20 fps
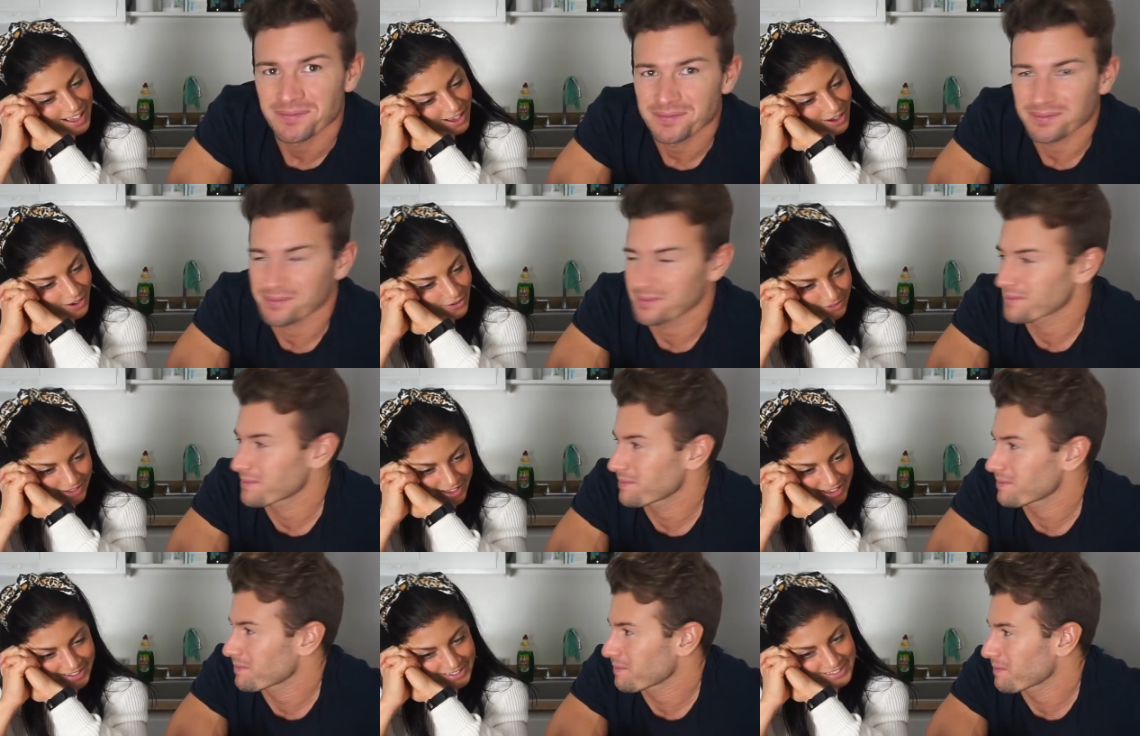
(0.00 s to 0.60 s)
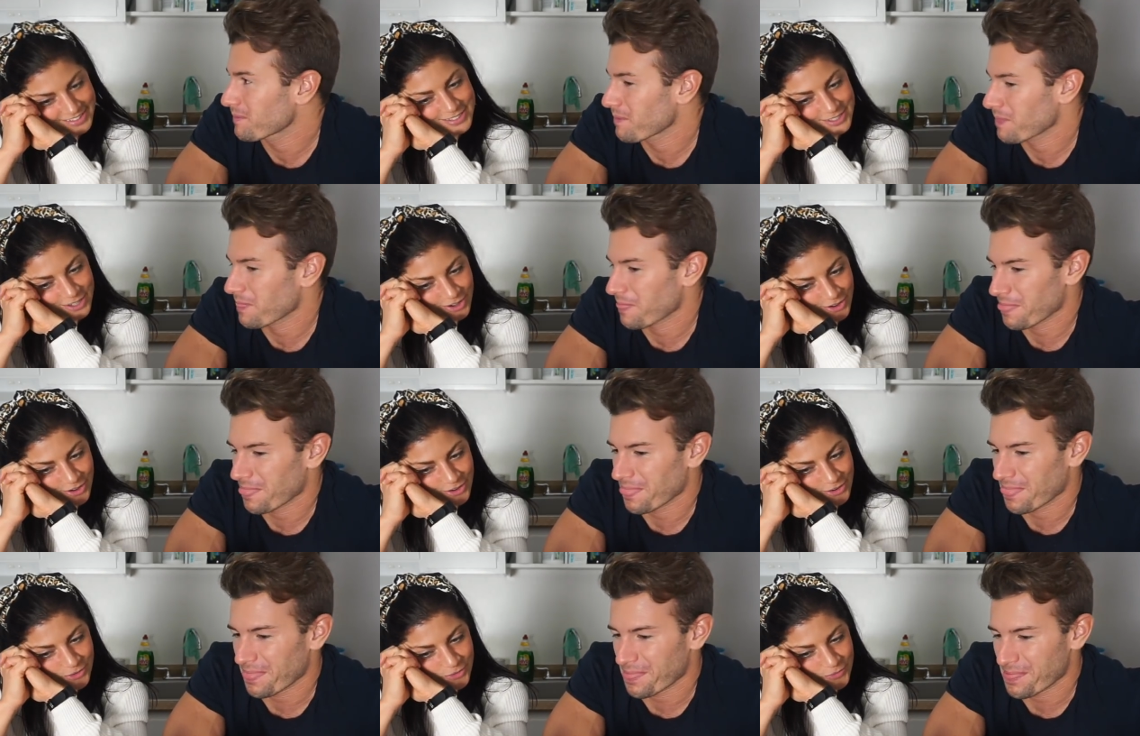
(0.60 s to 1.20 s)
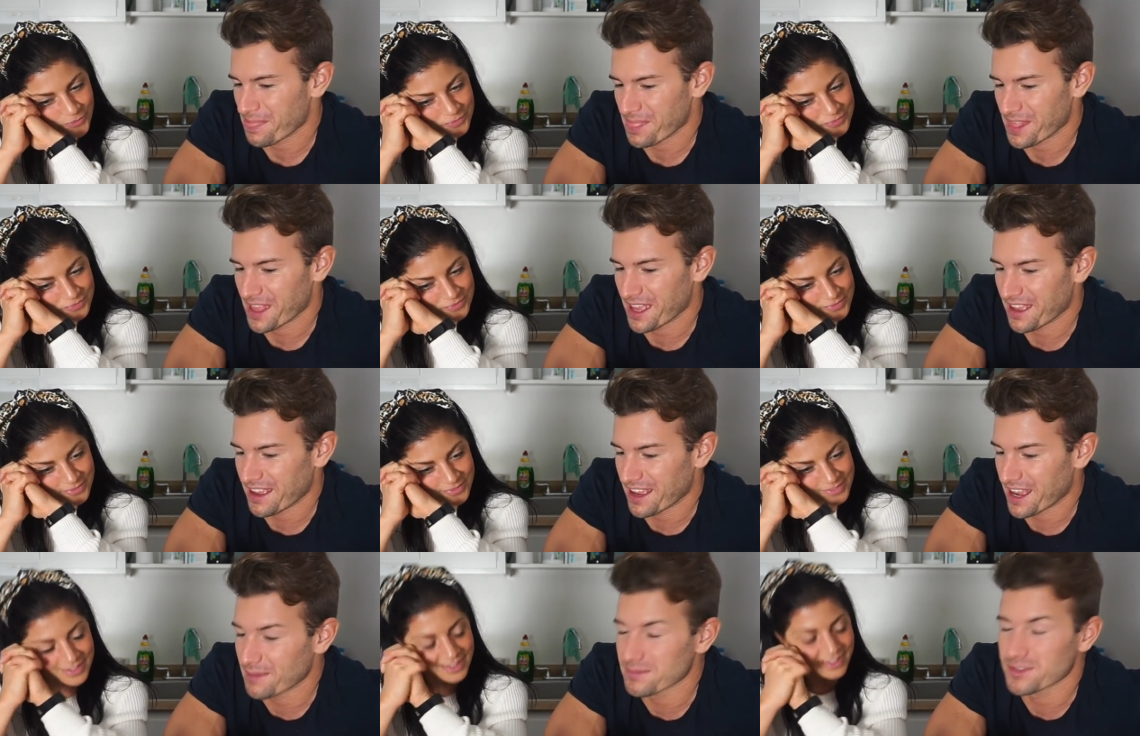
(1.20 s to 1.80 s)
Speaker 1: Okay, so...
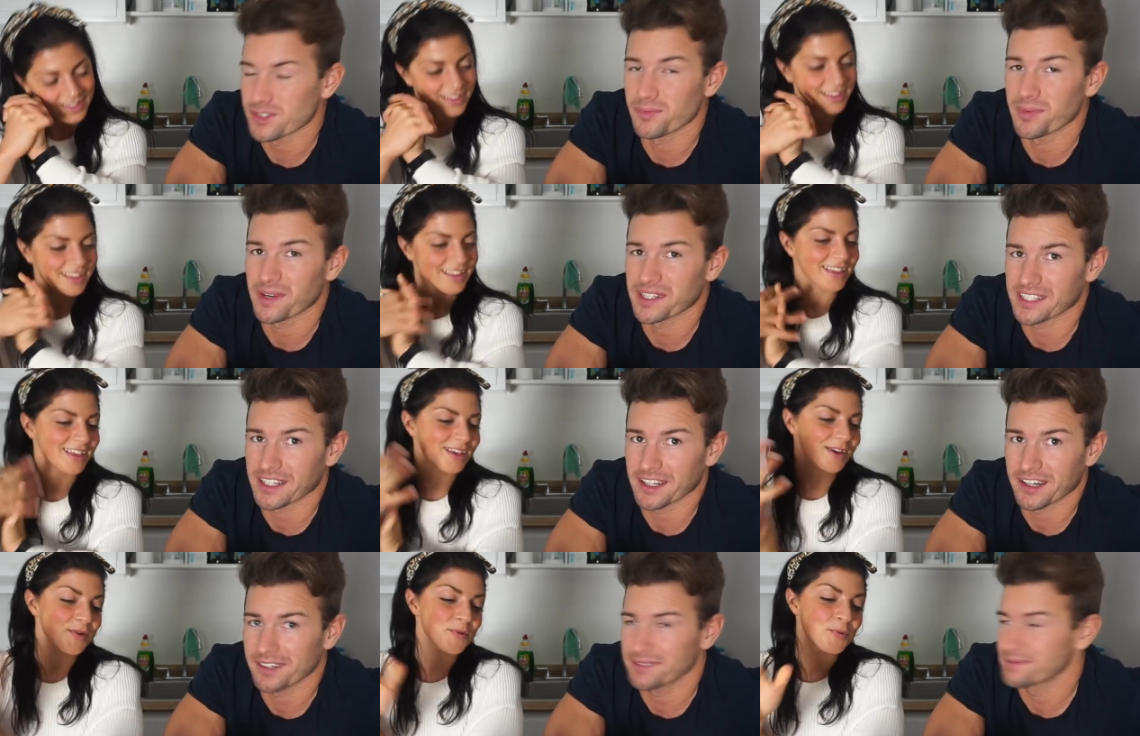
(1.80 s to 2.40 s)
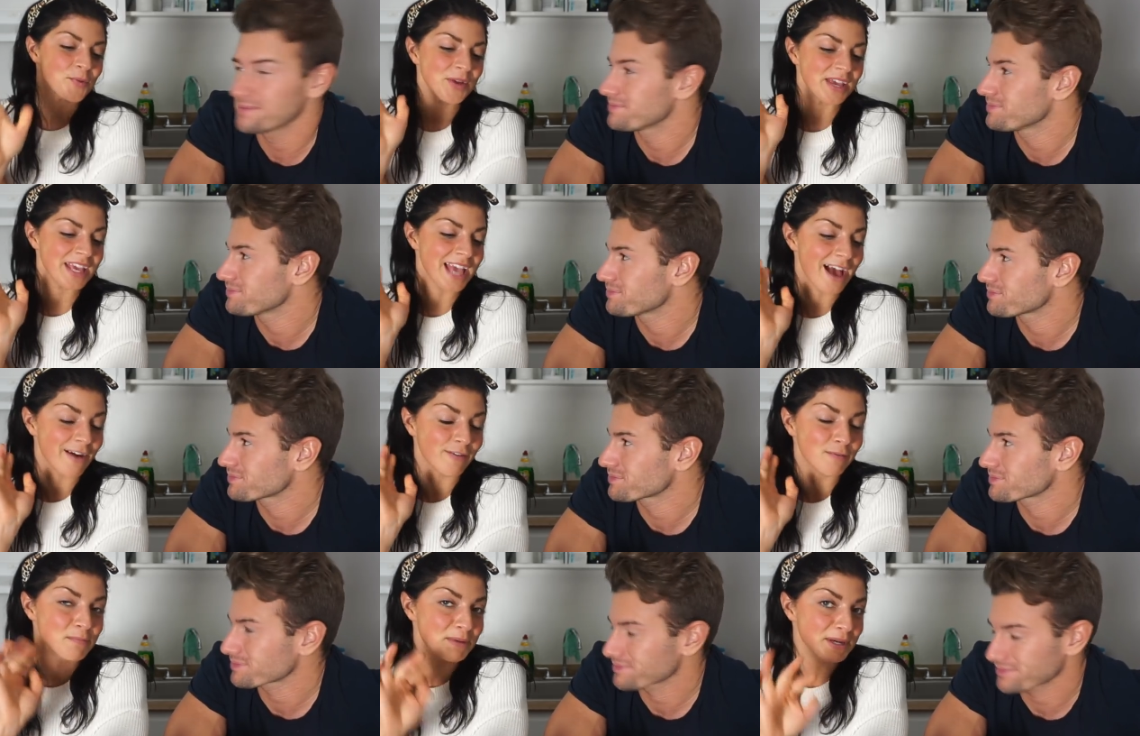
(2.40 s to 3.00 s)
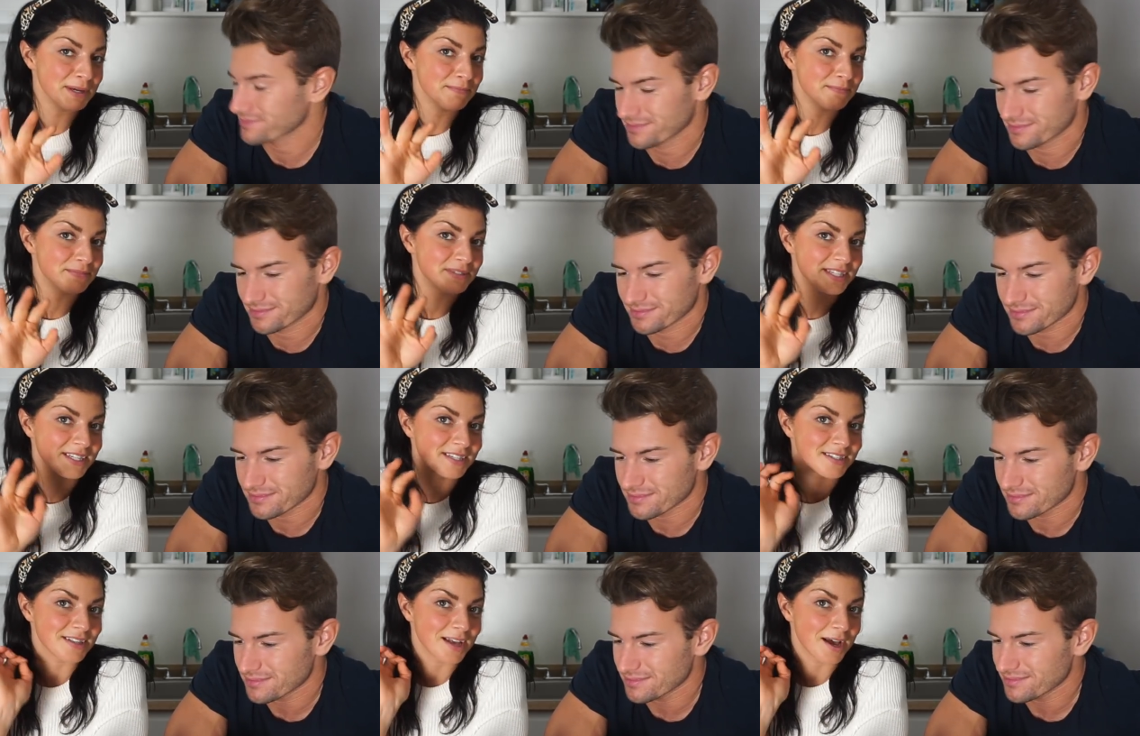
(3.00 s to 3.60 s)
Speaker 2: I'm super excited.
Speaker 1: We have pimped this